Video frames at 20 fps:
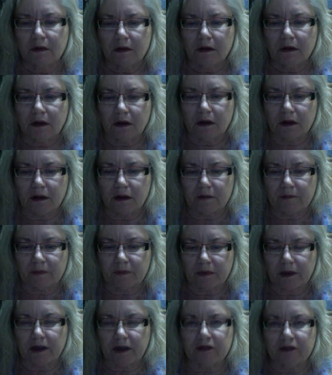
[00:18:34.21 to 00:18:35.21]

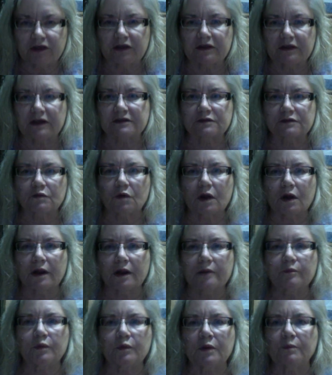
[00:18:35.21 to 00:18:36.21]
I think that's
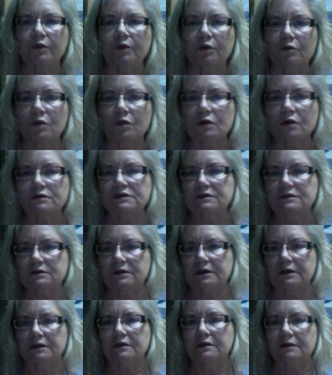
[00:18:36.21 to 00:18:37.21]
why people
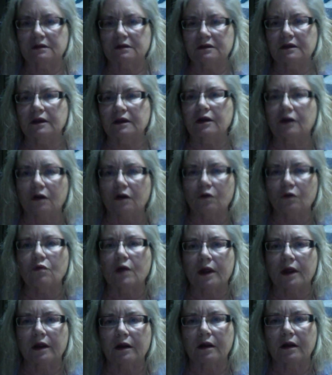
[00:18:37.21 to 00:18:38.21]
are they're
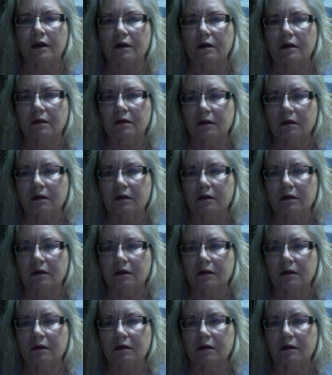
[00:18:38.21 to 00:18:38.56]
aware.